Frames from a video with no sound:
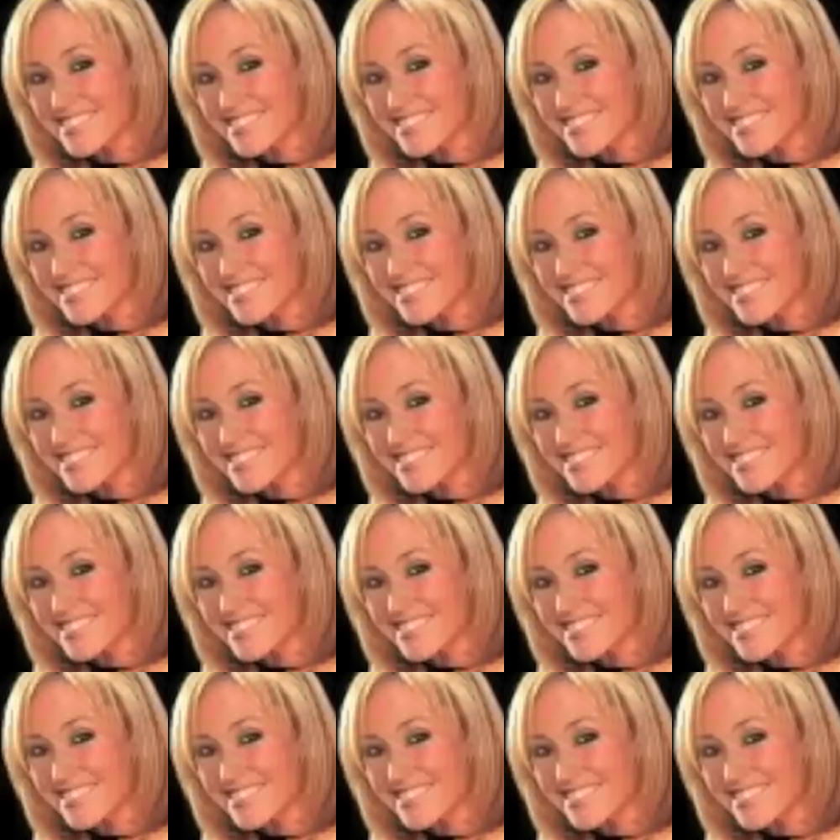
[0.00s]

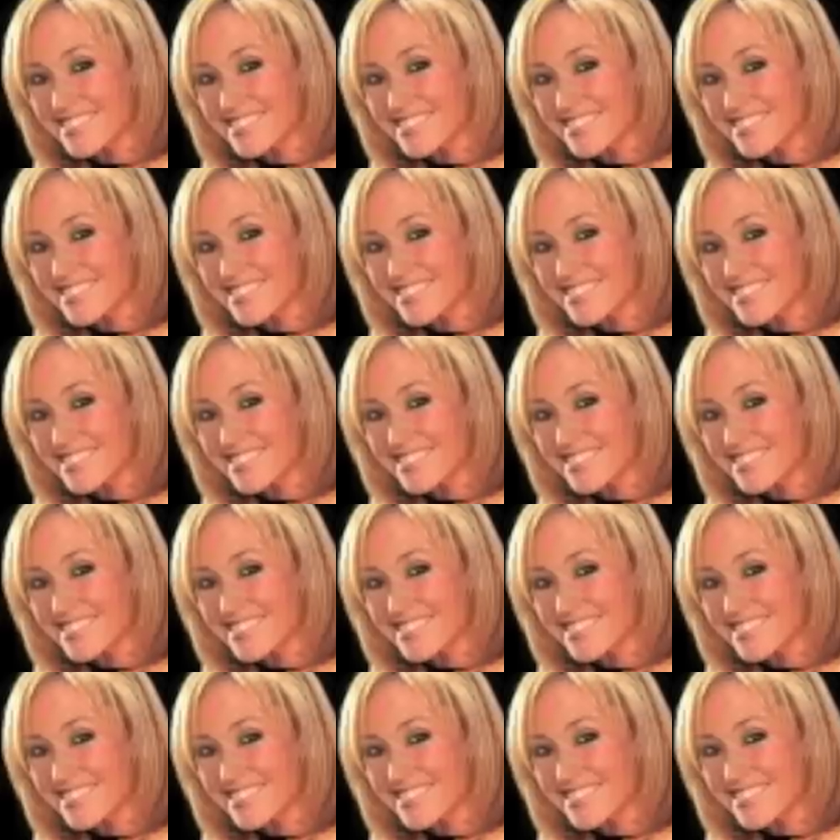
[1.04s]

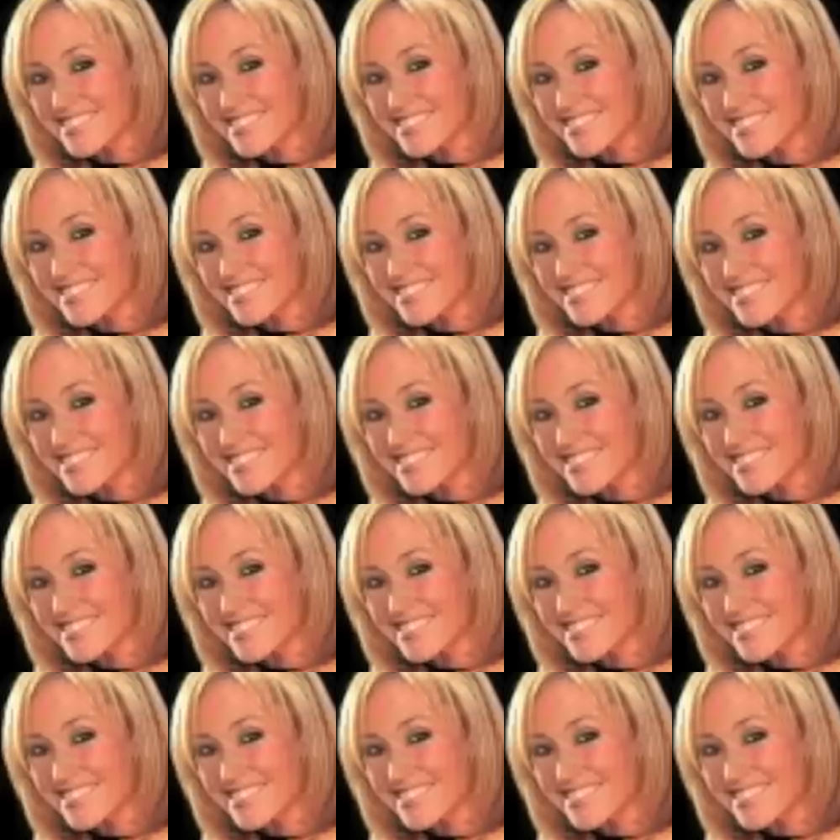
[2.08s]

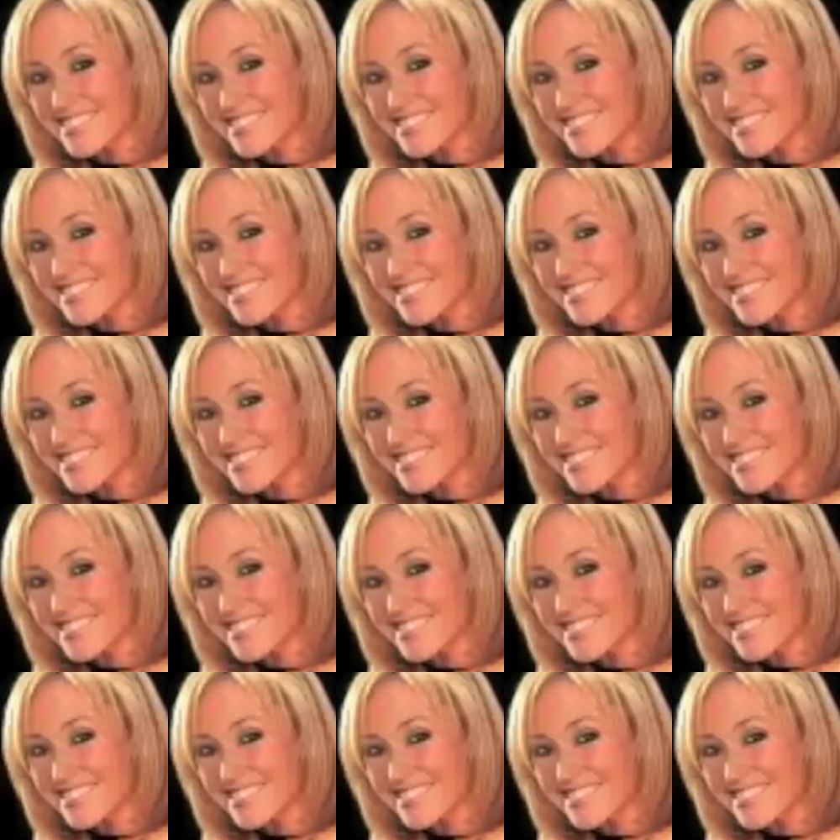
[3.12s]

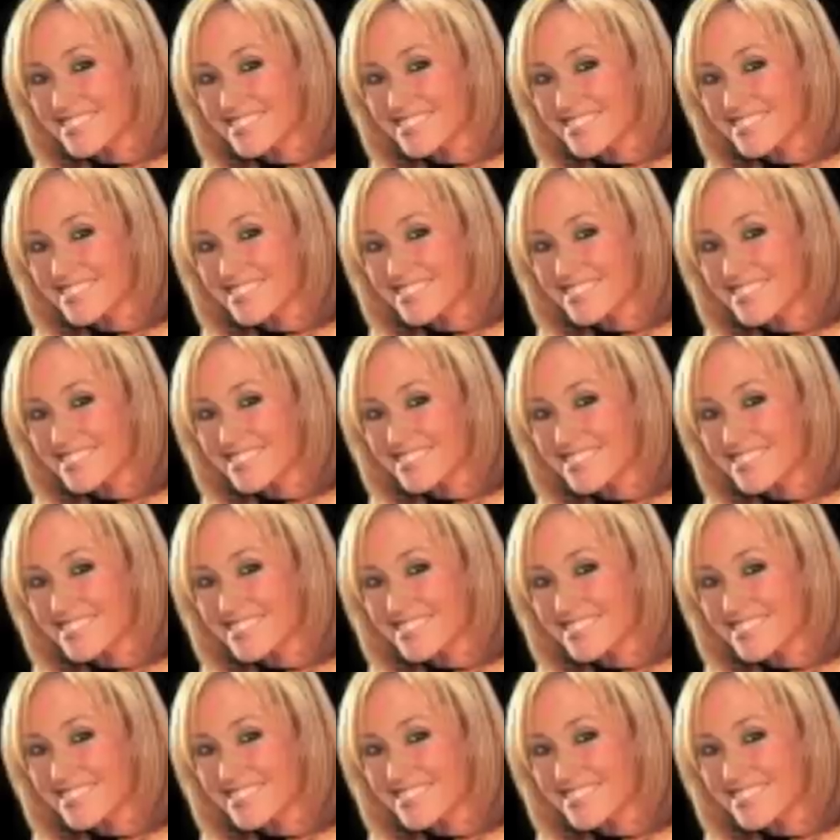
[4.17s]

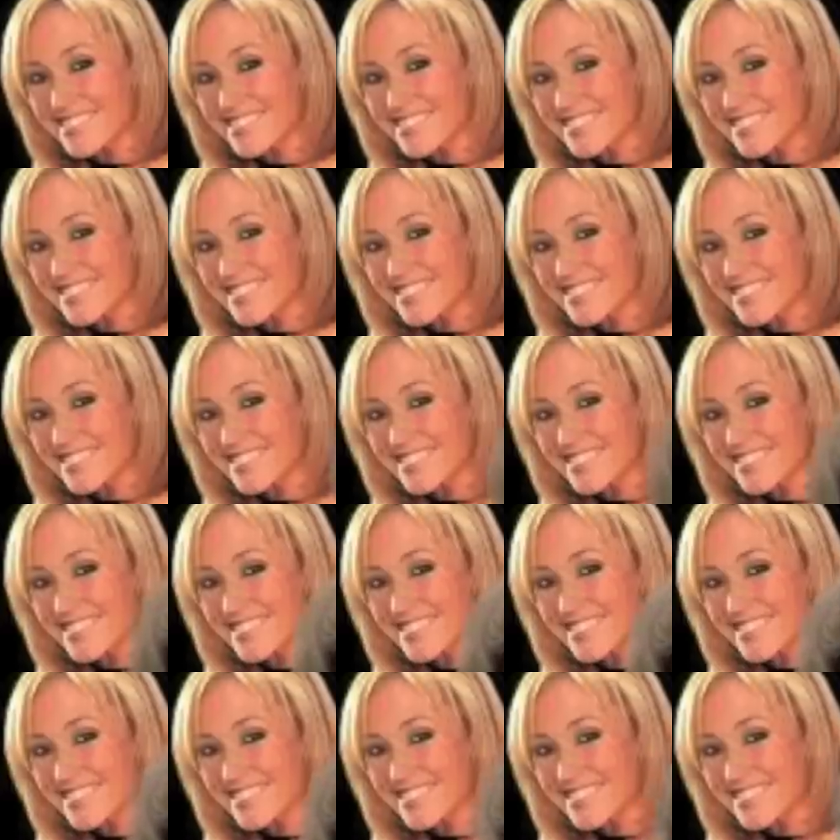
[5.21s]

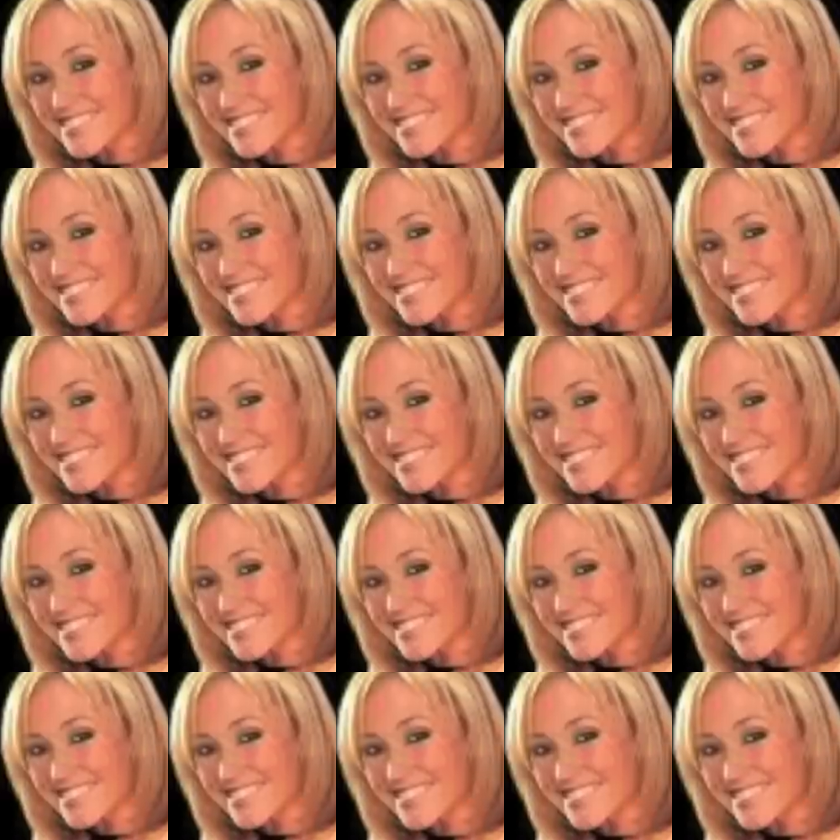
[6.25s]

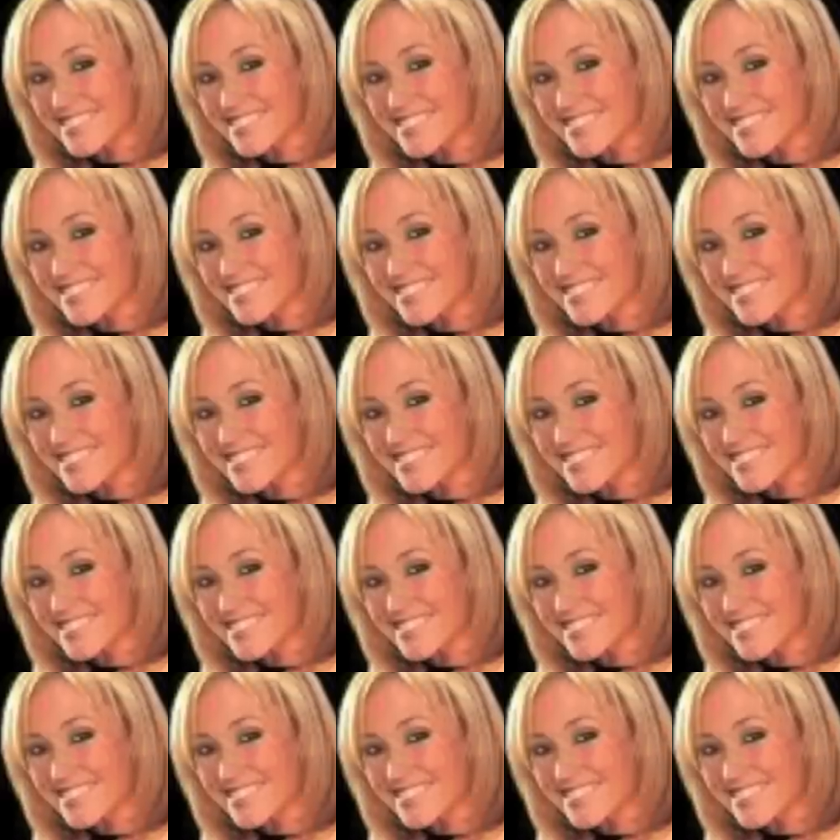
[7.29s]
No words are spoken by the person on screen.